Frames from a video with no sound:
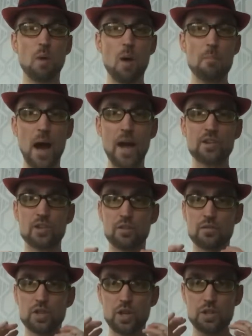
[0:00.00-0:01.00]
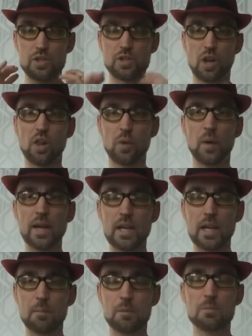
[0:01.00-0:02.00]
batch of just solid white
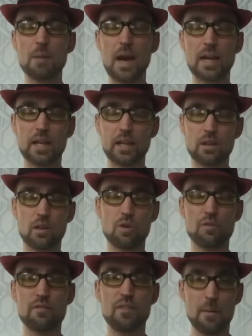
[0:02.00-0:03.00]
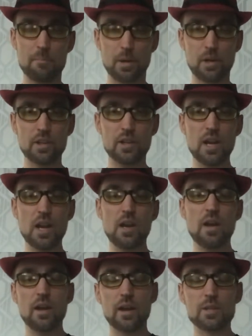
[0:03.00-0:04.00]
gamers back in November
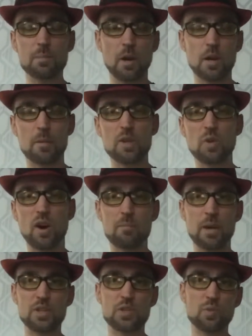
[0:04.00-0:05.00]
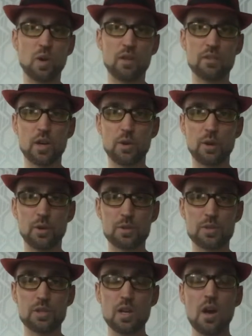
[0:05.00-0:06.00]
as part of my 12 months, 12
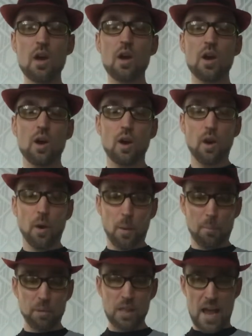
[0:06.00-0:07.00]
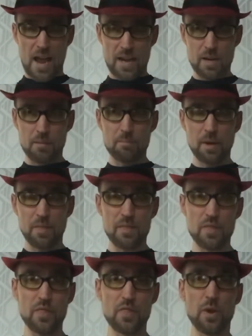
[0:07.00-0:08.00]
yo-yos plan,
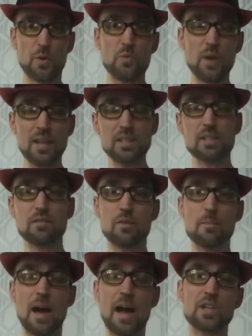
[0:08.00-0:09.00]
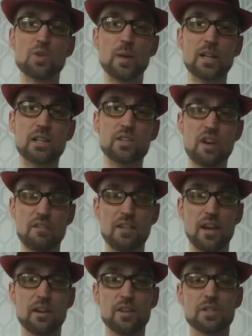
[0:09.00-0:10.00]
but the rest of the batch went to Jeff
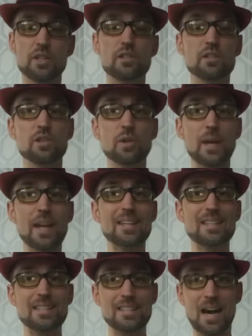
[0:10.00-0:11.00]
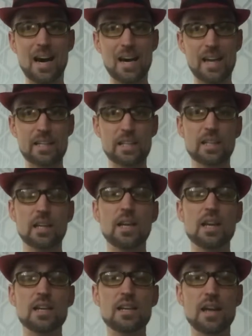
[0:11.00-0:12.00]
Anderson to get dyed.
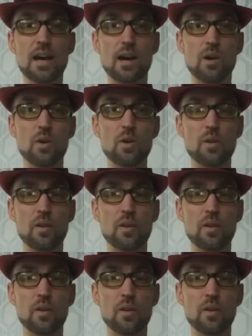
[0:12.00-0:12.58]
Now,